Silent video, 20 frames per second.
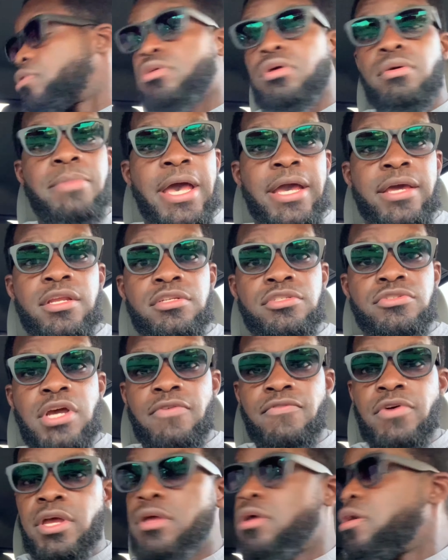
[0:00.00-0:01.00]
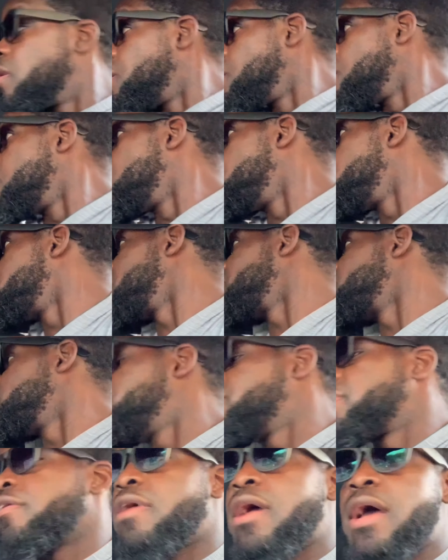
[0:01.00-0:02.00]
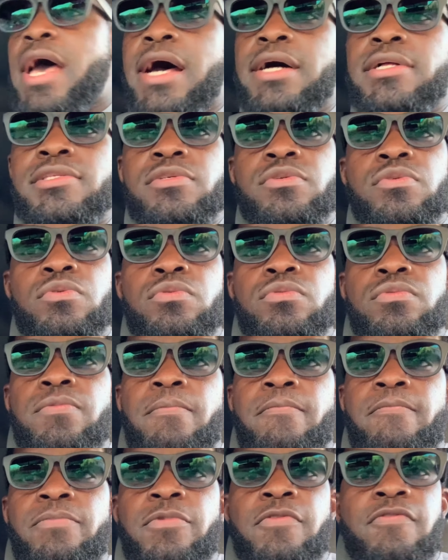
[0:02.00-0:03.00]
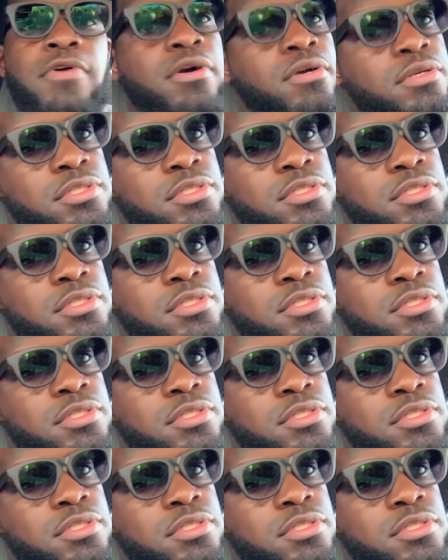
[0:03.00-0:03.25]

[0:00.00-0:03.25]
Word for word: on, back in the driveway. We have to figure out how to focus